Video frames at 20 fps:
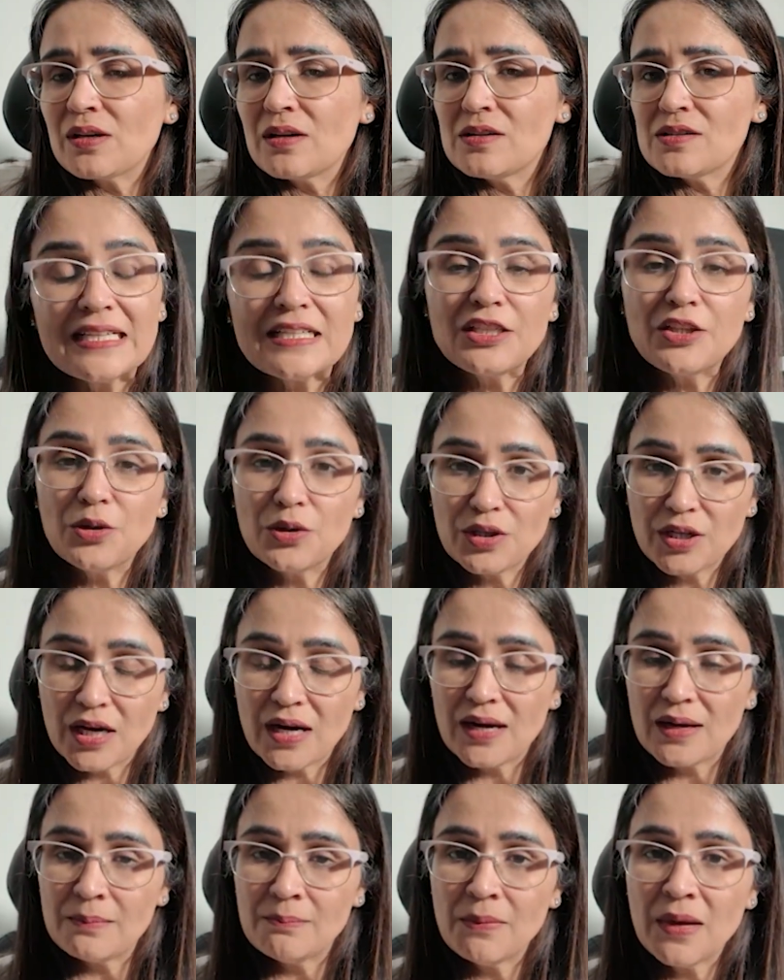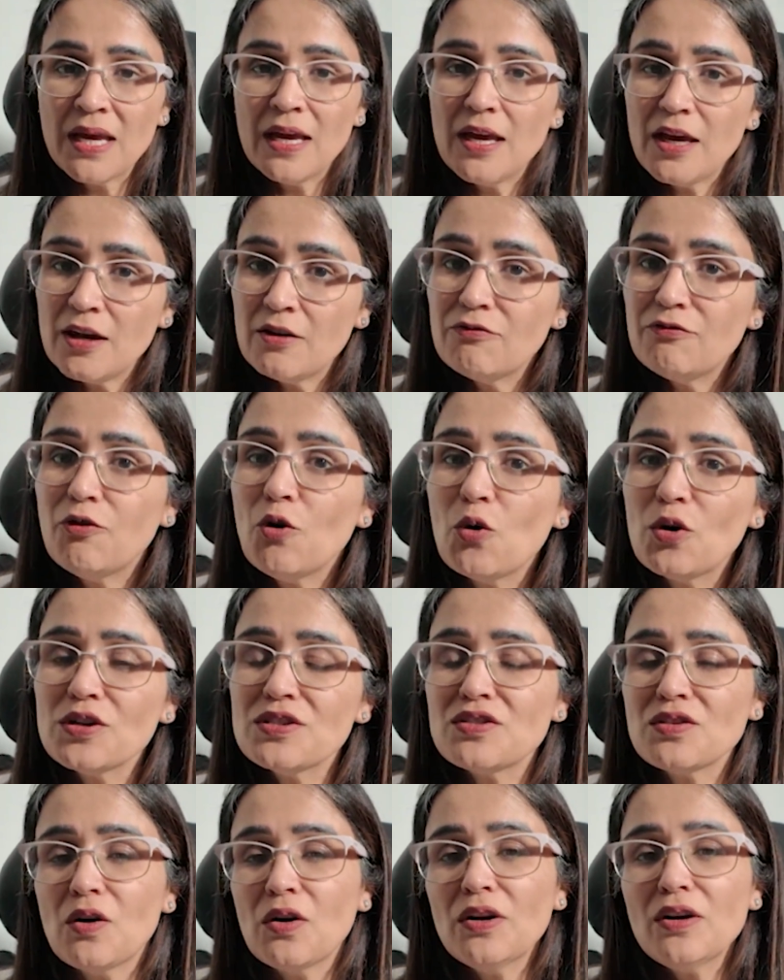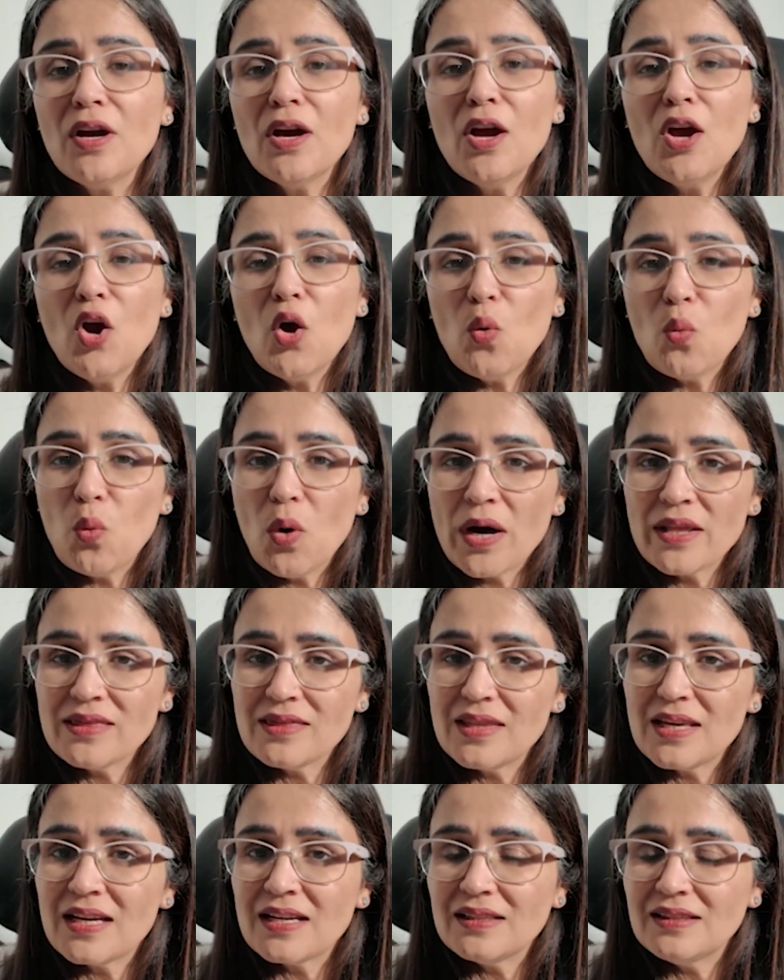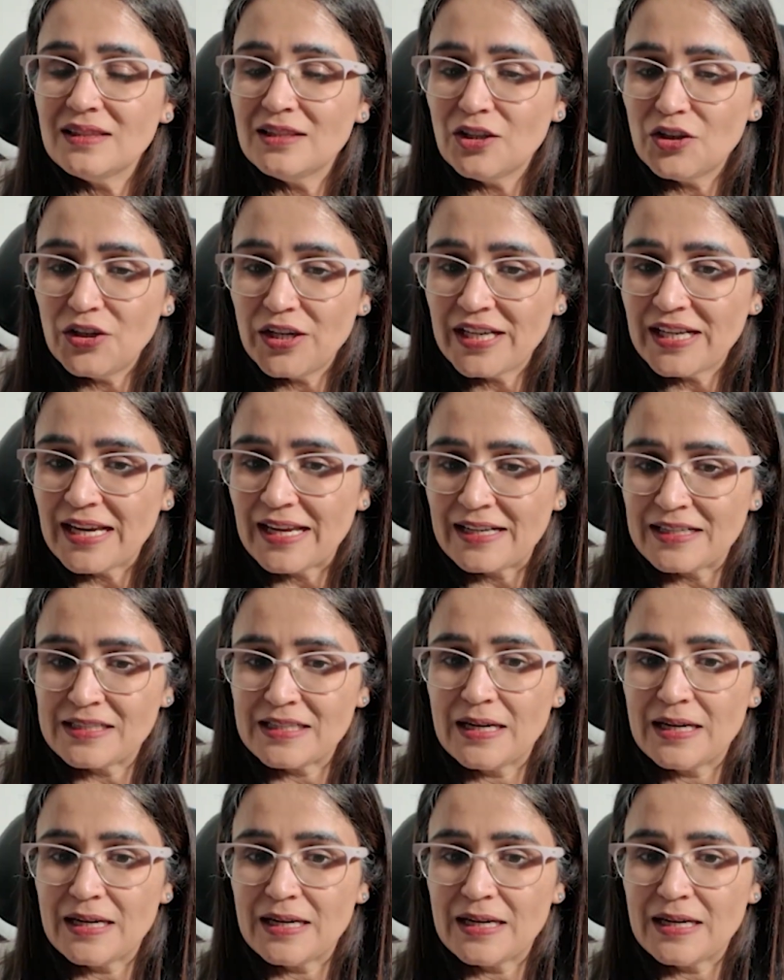Take your time and focus on one thing, learning at a